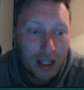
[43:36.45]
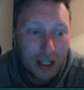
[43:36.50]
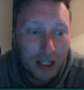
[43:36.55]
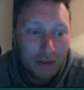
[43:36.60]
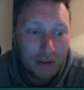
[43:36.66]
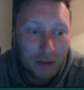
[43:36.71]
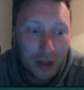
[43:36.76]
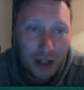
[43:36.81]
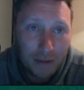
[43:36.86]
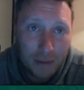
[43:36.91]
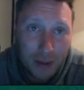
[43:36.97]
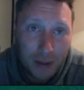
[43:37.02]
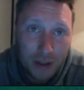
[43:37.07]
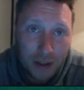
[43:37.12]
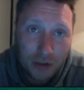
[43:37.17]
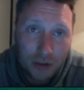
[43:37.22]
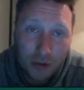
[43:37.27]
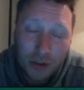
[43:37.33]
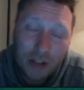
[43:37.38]
If you have been
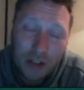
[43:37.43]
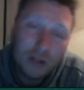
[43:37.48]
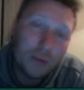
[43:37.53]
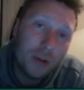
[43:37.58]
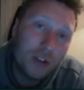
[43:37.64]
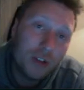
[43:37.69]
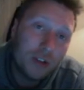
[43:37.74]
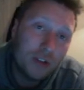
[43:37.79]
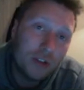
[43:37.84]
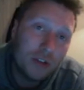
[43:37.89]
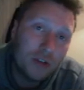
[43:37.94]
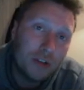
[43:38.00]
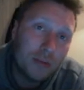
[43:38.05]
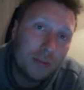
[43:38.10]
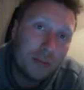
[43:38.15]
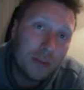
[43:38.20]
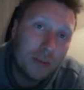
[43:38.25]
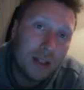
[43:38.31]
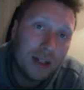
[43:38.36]
enjoying it, then why don't you
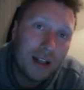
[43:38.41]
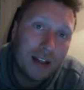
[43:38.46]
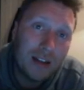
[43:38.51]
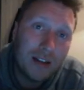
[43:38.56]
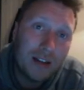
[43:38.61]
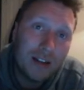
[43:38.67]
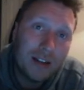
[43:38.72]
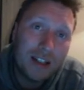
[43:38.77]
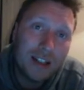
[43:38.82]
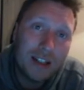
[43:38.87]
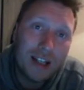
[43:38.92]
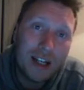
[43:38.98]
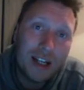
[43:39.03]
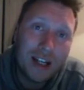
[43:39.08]
drop me a like?